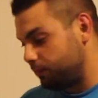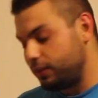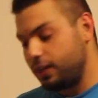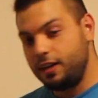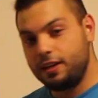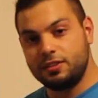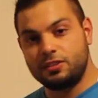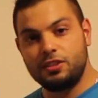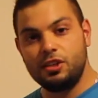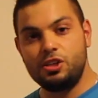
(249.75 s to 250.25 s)

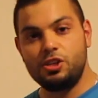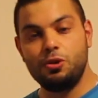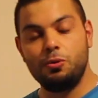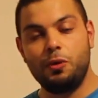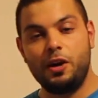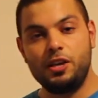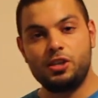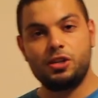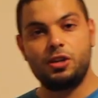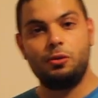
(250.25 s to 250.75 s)
in a
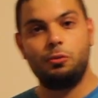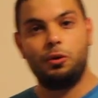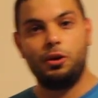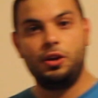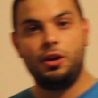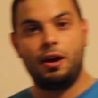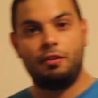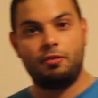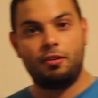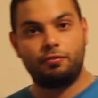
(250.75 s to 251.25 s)
situation where
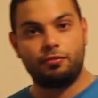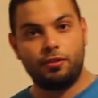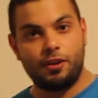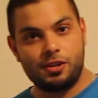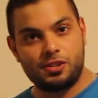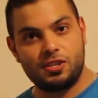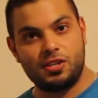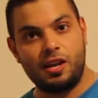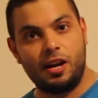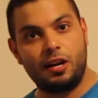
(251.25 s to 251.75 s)
you have a
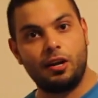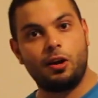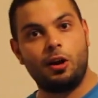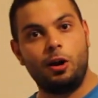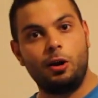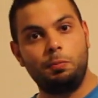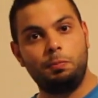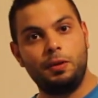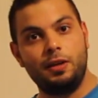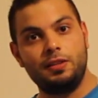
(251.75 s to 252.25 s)
fresh set of
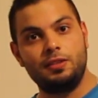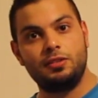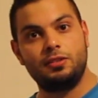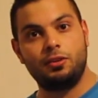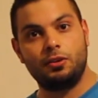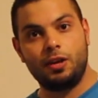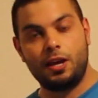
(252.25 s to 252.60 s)
carpets,